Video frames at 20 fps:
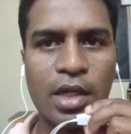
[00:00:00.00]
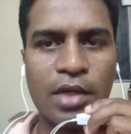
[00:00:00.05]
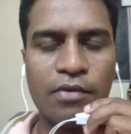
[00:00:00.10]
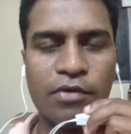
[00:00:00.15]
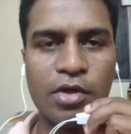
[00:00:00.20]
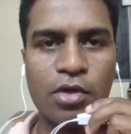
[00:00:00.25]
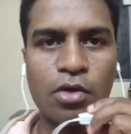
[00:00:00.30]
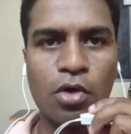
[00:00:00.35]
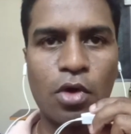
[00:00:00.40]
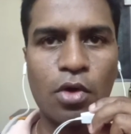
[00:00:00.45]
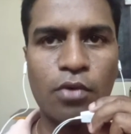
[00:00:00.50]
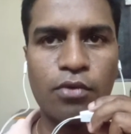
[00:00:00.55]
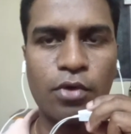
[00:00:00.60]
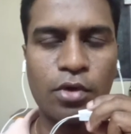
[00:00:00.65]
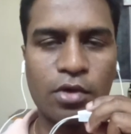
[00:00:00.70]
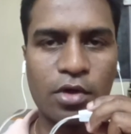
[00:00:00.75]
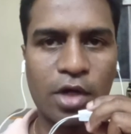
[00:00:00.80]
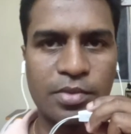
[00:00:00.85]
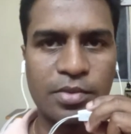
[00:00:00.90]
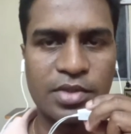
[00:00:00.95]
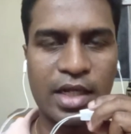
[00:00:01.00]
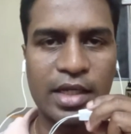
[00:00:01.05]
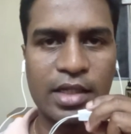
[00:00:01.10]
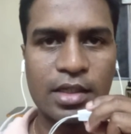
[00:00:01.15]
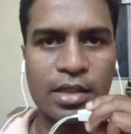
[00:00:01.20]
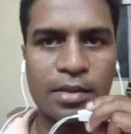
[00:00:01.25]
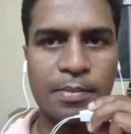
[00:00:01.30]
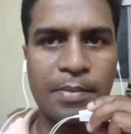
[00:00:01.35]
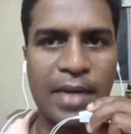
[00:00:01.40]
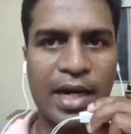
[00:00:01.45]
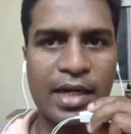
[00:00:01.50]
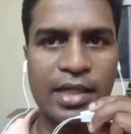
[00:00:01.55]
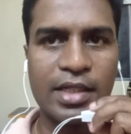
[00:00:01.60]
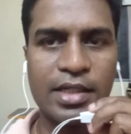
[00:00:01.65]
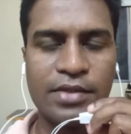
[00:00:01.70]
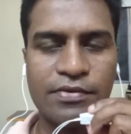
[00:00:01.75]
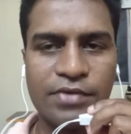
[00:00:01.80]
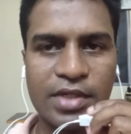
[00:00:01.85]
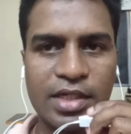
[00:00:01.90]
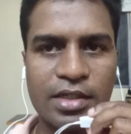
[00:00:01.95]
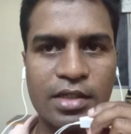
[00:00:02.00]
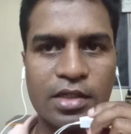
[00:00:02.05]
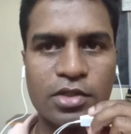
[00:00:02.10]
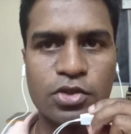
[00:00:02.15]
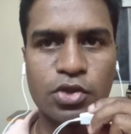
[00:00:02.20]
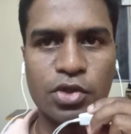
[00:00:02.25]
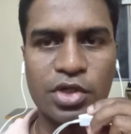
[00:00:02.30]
We grow food crops like paddy, wheat,